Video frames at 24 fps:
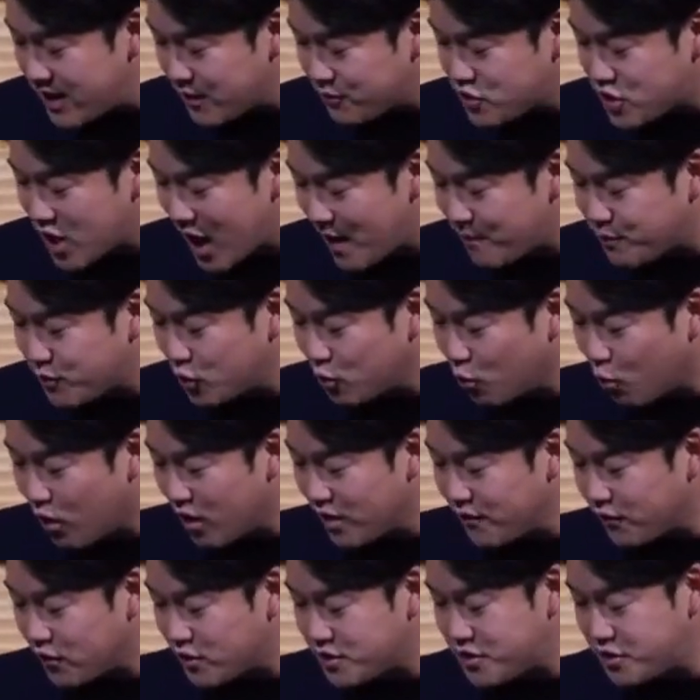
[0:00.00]
of chapter 1,
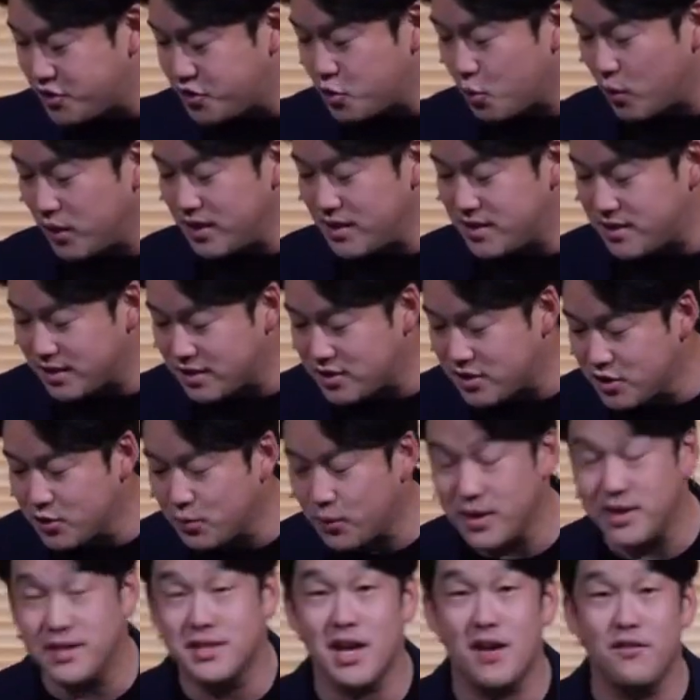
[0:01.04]
verses 26 to
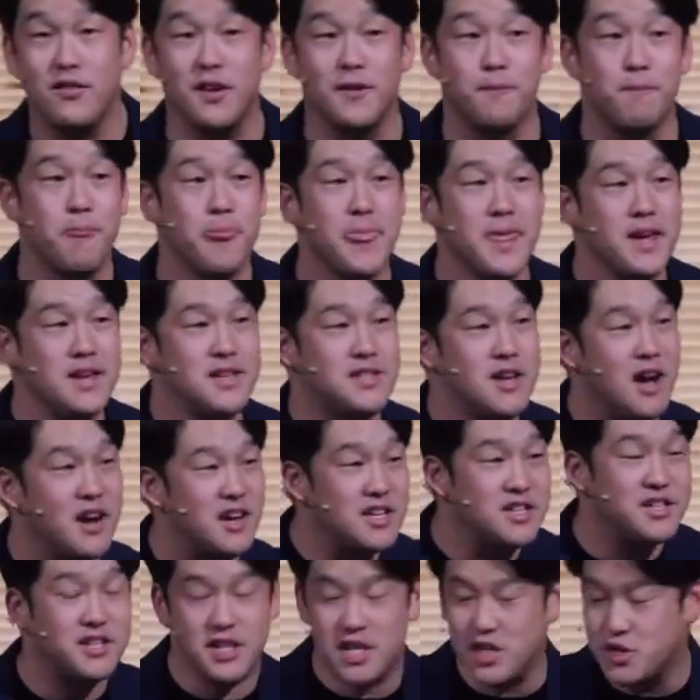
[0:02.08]
27. He's talking
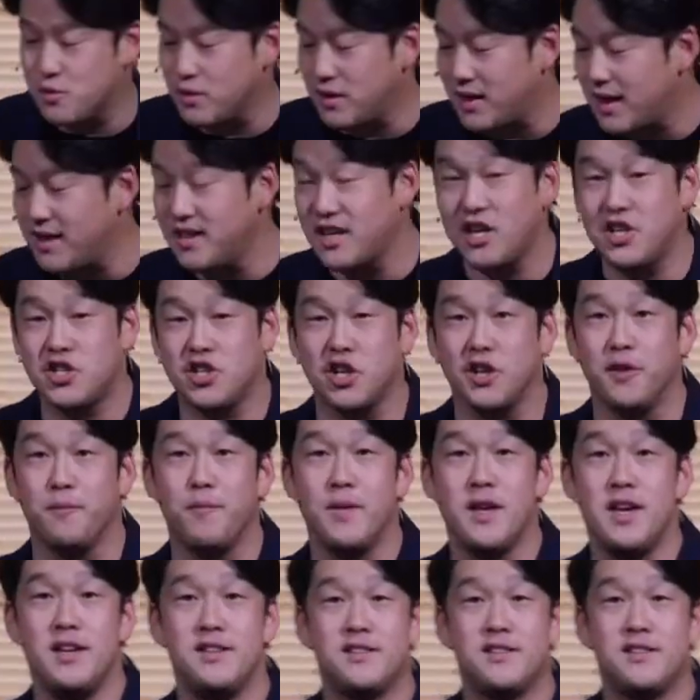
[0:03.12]
to the Israelite nation. He